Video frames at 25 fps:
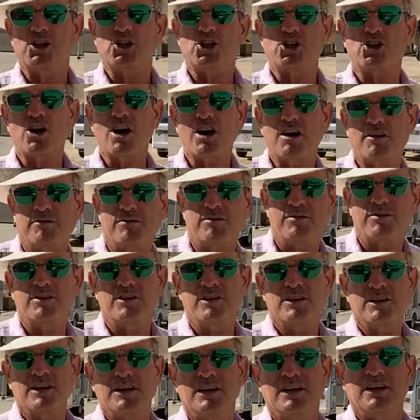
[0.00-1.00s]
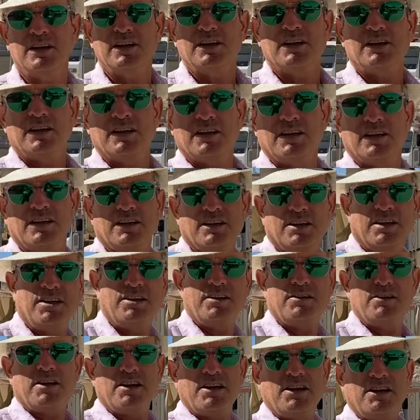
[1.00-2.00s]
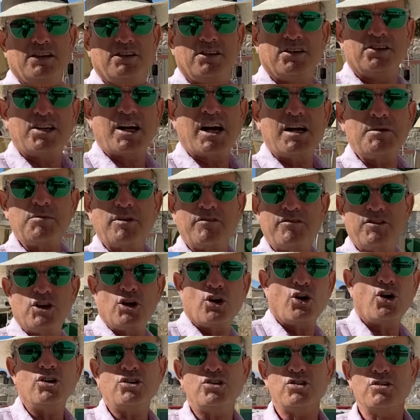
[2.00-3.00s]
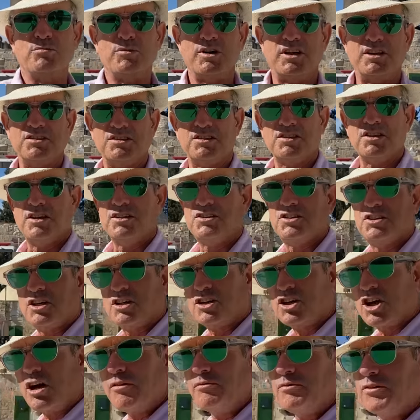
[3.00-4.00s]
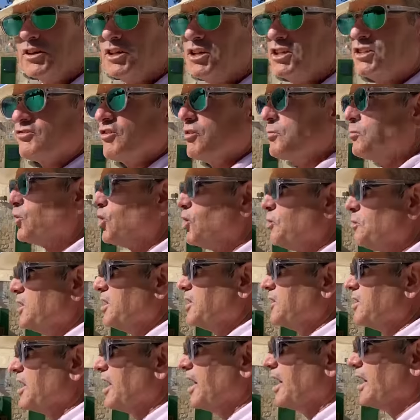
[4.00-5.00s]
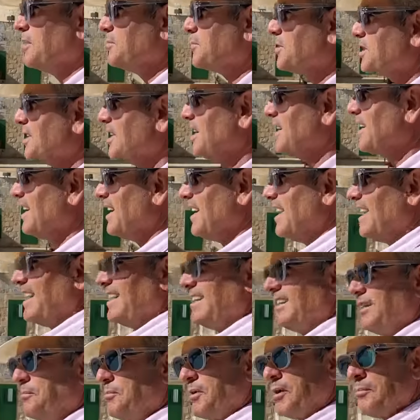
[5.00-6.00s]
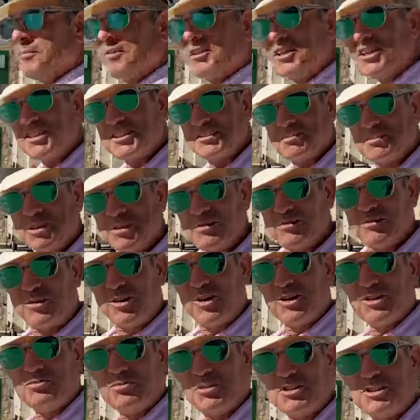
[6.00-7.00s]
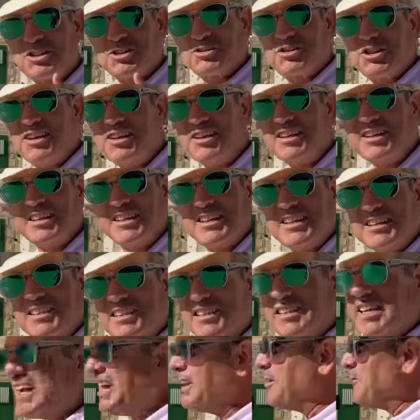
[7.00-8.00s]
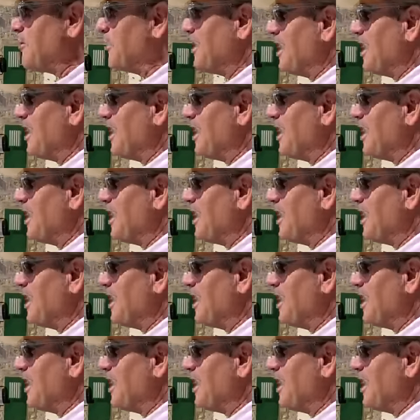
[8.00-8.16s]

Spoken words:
a trough in the time of the Ottomans, a sarcophagus from Roman times, the baptismal font was treated in the same